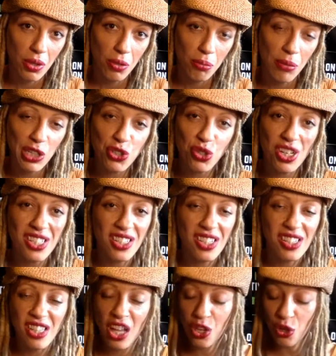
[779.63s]
My trust is
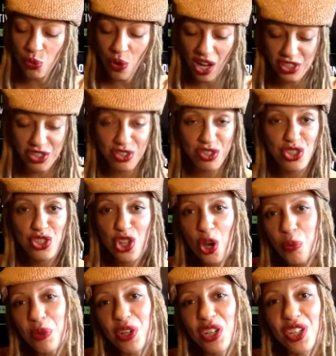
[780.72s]
that you're watching the show
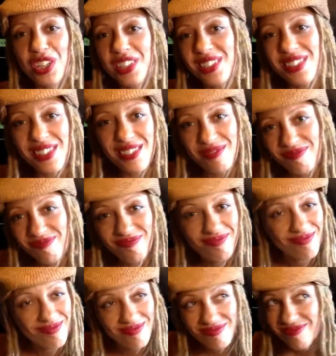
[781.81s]
because
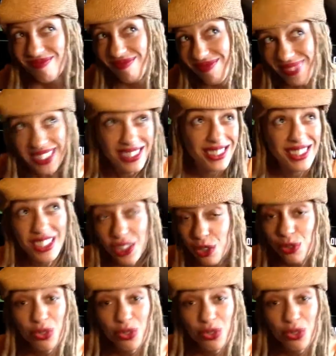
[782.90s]
you're